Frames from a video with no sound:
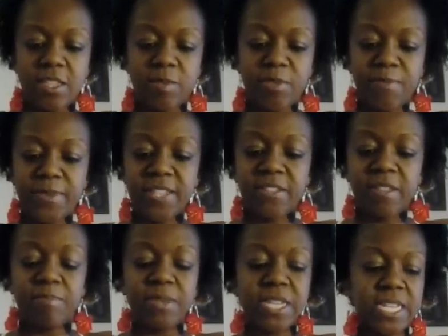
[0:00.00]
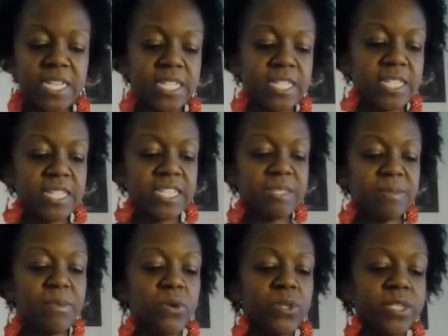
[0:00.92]
Now the purpose of the beads is
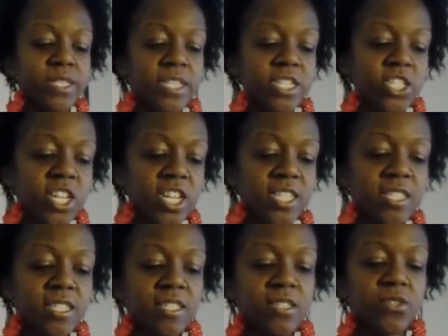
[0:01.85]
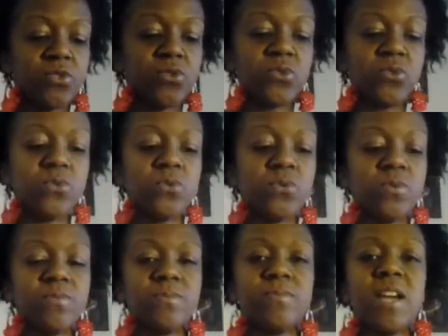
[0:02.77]
mostly just
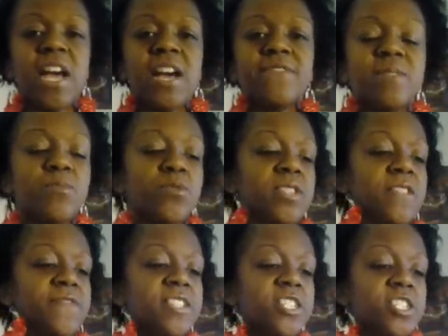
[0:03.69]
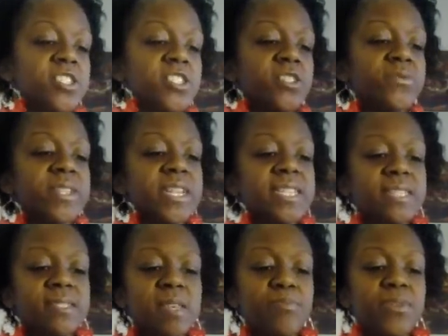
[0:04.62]
to have some more definition to the ring and
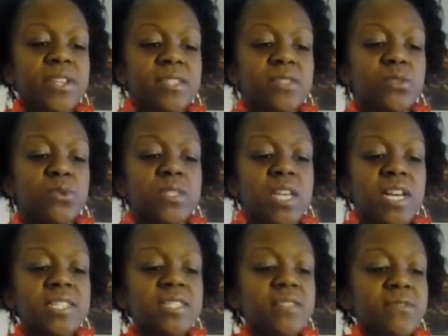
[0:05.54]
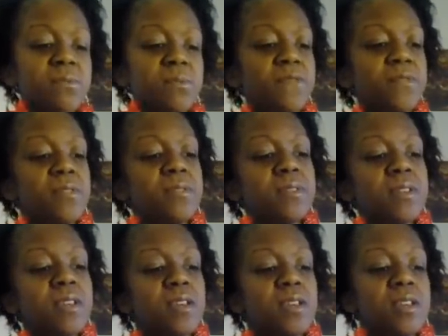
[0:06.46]
to separate the two sides of the ruffle.
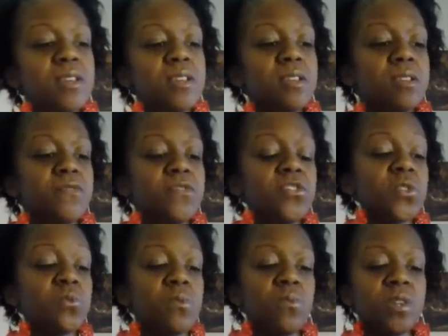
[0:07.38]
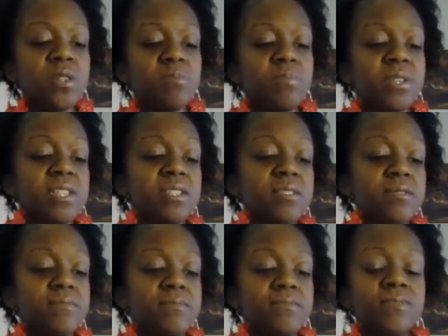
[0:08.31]
If you just want one big
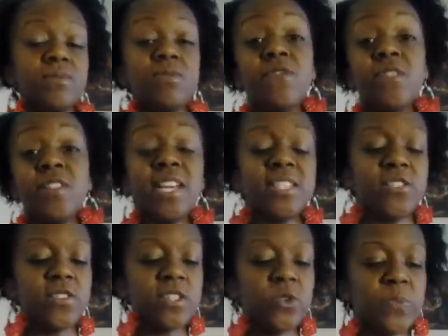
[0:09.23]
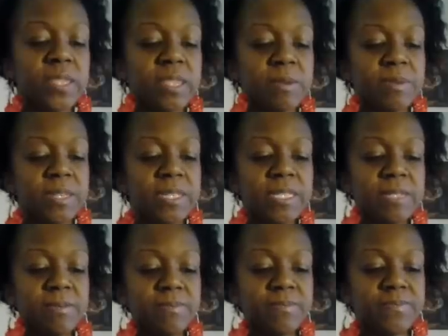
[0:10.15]
ruffle, I guess you could omit the
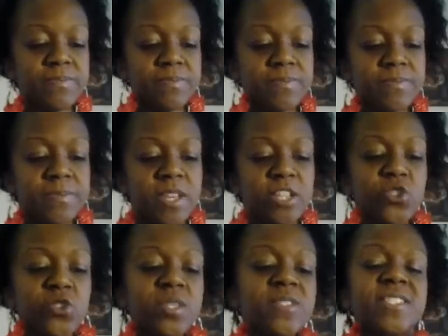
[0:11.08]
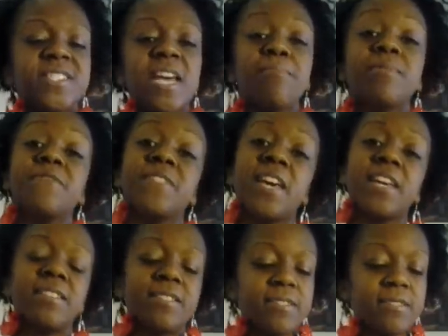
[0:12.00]
beads. I'll show you an example of
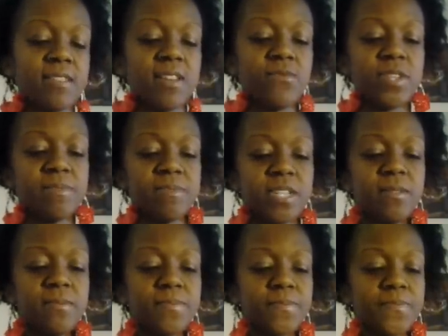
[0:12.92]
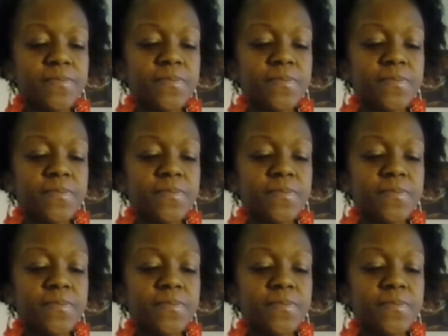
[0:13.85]
that when I'm done.